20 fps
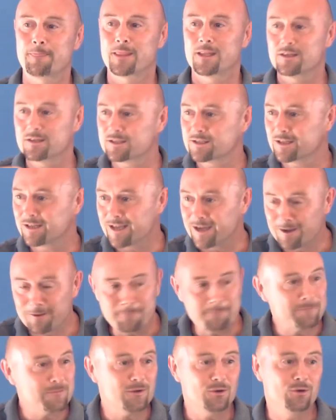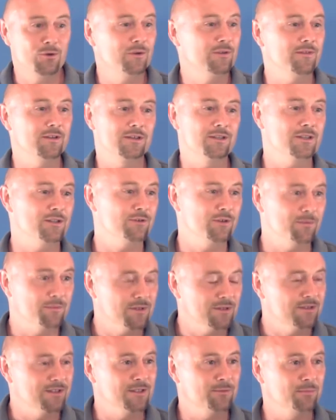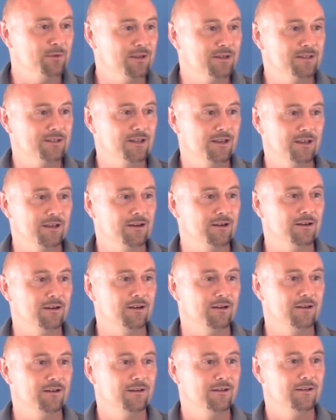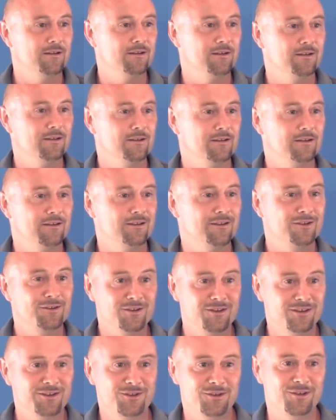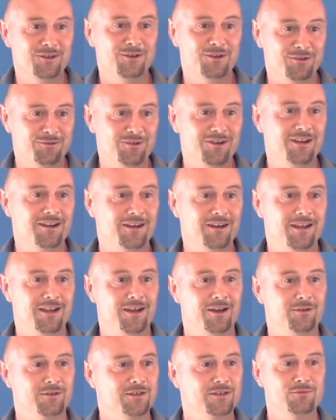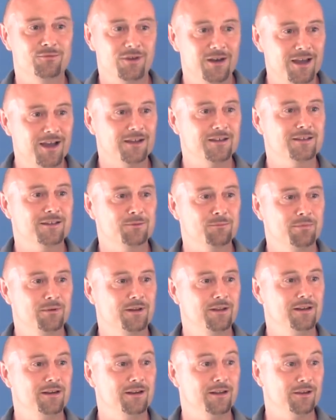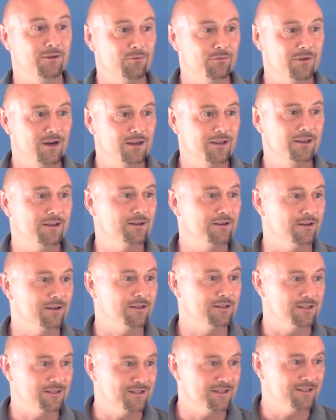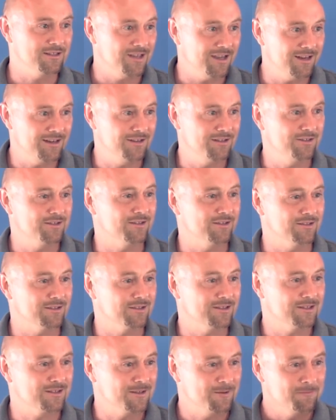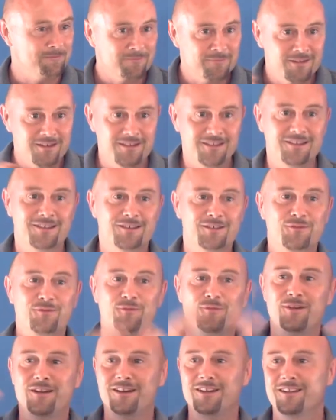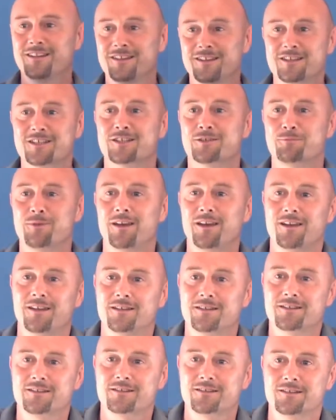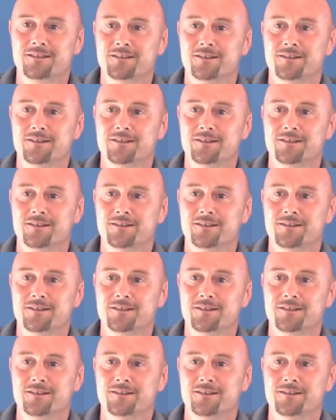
Just allow all of the descriptions to be as they are. You can, you can do it right now. Just relax completely and recognize this intelligence that is filling this space.